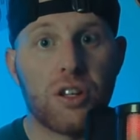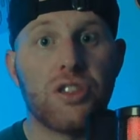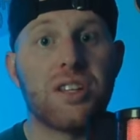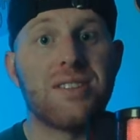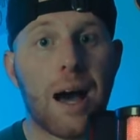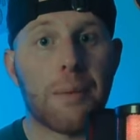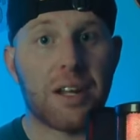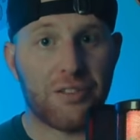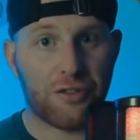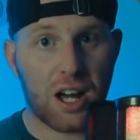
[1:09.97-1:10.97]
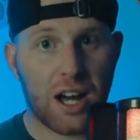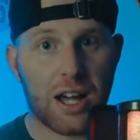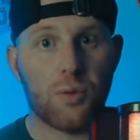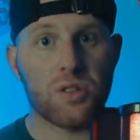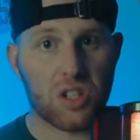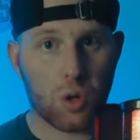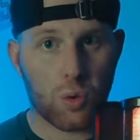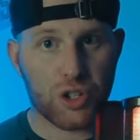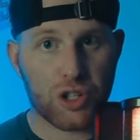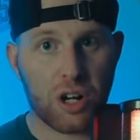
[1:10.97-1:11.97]
the dominant fly was the
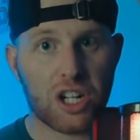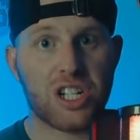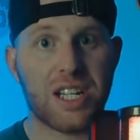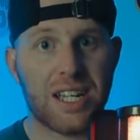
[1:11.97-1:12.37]
orange crush